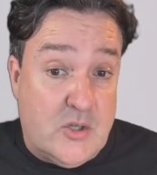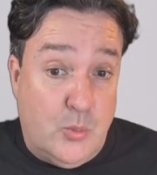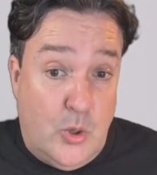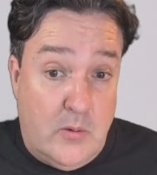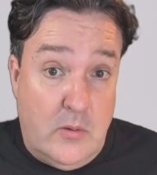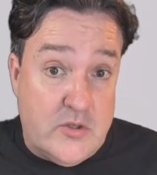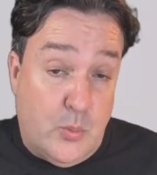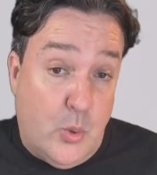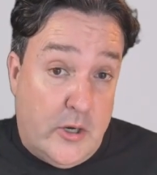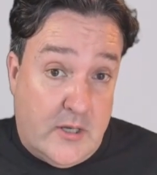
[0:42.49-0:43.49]

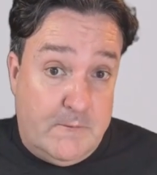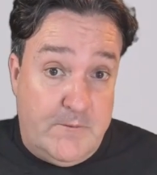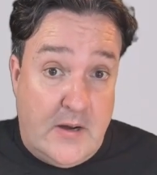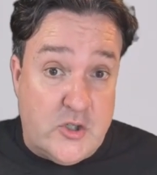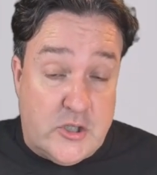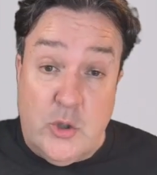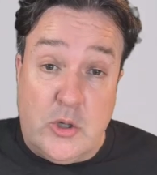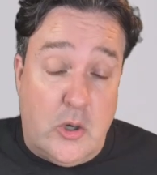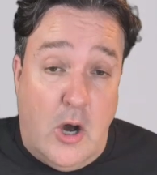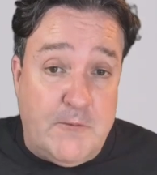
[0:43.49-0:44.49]
to working function. You
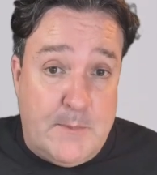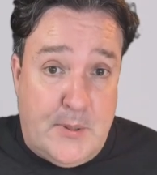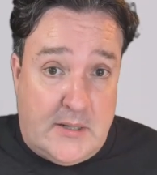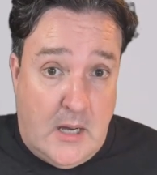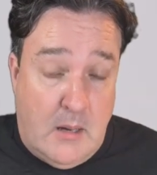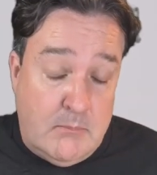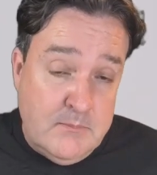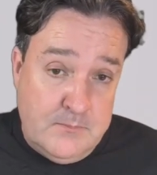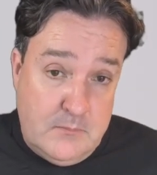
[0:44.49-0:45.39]
can often pick up